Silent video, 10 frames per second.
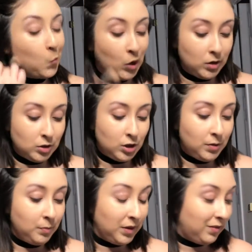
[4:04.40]

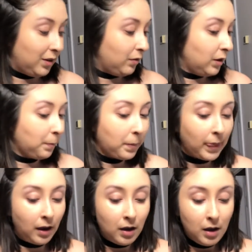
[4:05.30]
bronzer, my favorite.
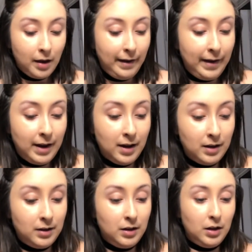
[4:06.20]

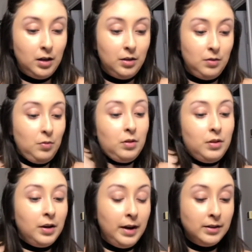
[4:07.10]
And
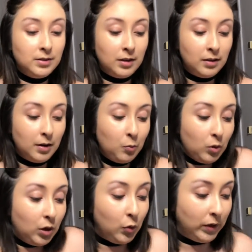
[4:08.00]
the next thing that
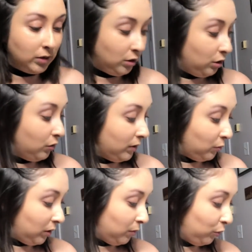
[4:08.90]
we're going to do
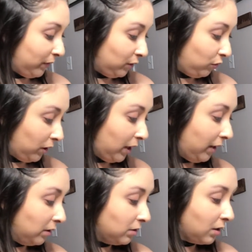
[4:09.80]
is we're going to move on to our
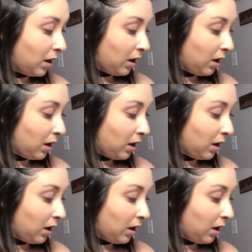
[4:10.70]
eyes.